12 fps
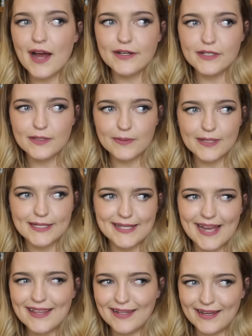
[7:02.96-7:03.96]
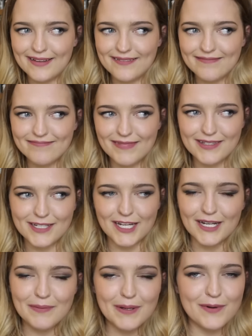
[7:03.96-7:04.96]
I just want to say that like, it's
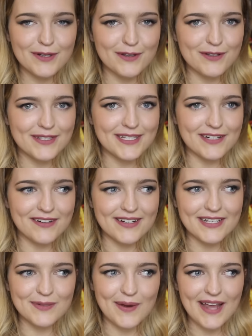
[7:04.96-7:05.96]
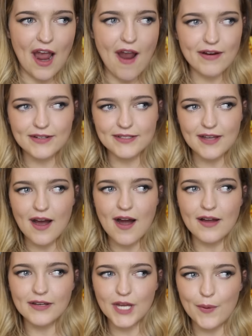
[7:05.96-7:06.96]
gonna be one of those series where characters
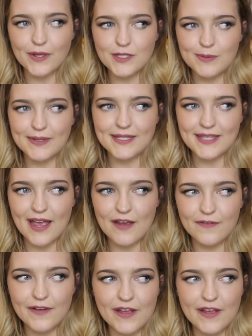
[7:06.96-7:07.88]
aren't going to be safe,